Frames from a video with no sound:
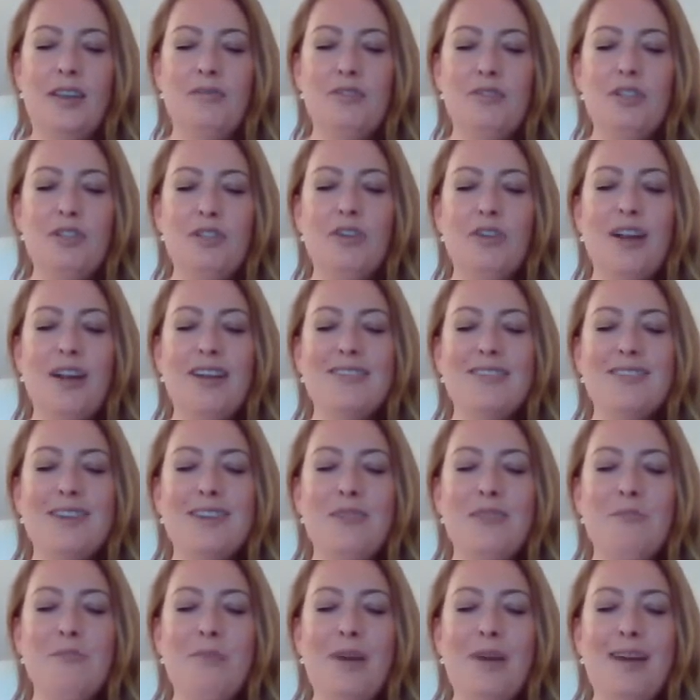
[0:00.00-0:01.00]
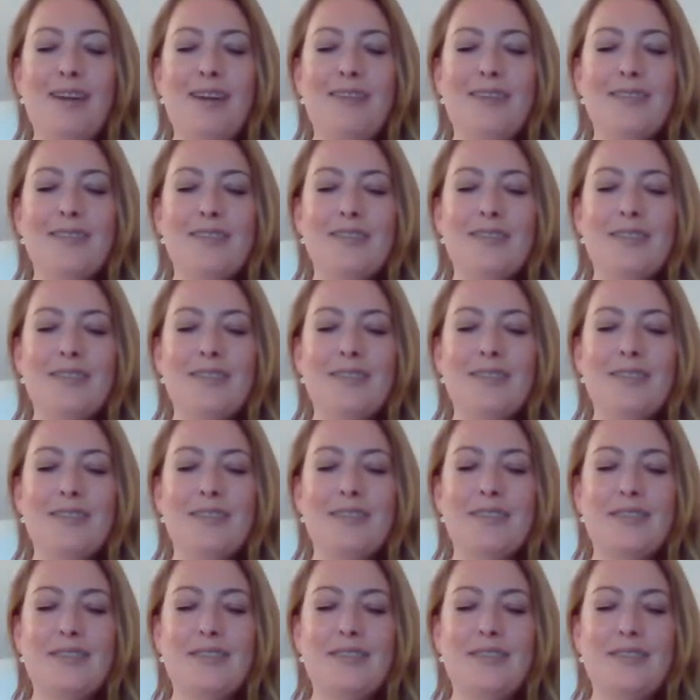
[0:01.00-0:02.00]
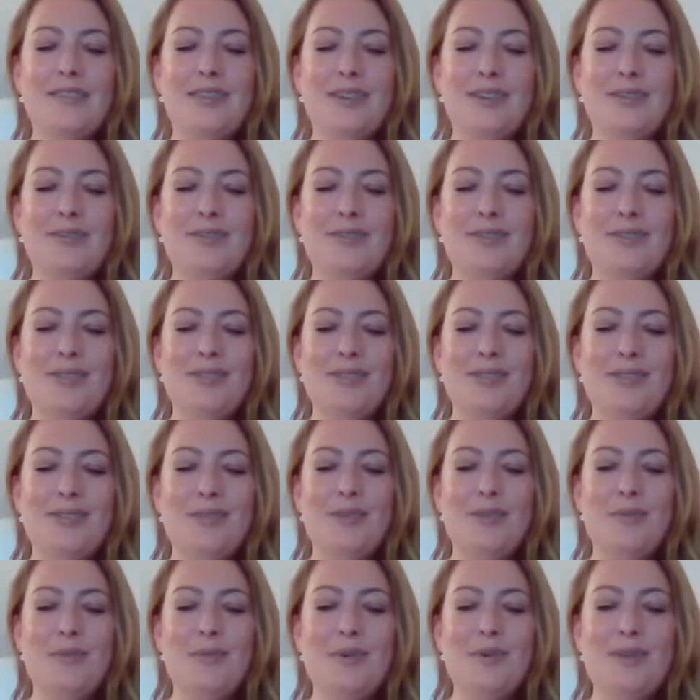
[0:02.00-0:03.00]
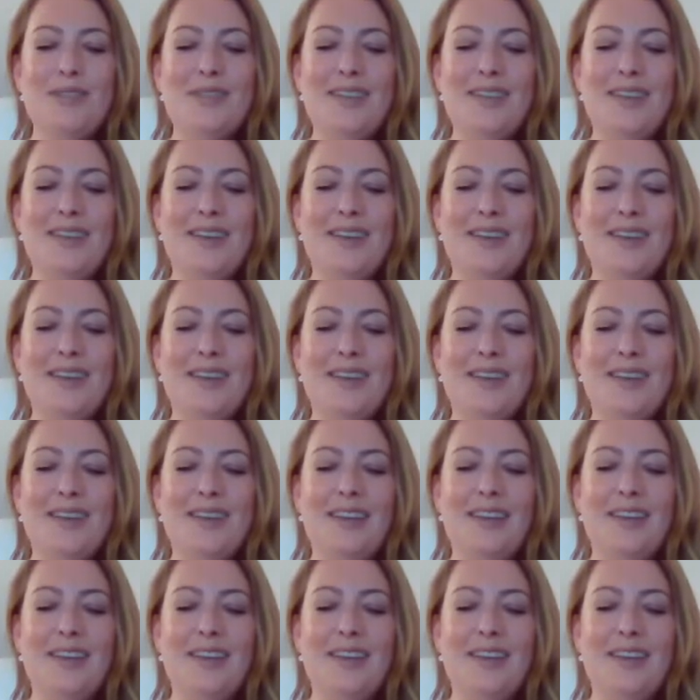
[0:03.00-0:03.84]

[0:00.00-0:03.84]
retracting back closer to your body,